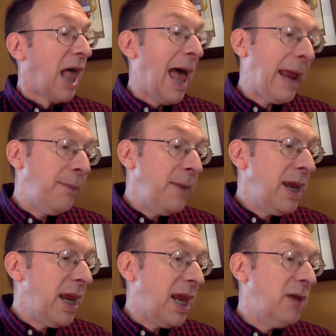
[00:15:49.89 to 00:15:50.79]
Like
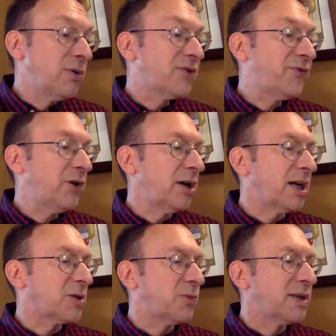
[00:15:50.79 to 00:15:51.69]
me, he was
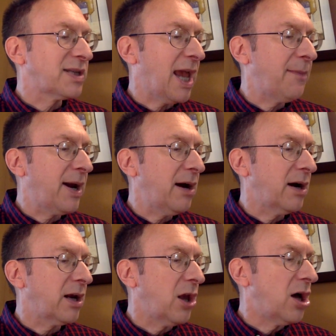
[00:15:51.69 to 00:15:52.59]
furious when Sam
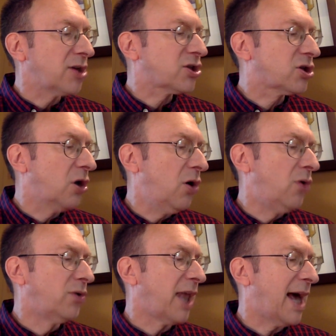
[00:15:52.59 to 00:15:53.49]
Caraclaw
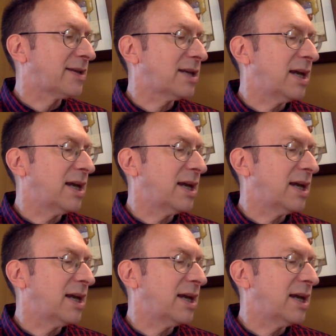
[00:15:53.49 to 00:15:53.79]
sold Lassie,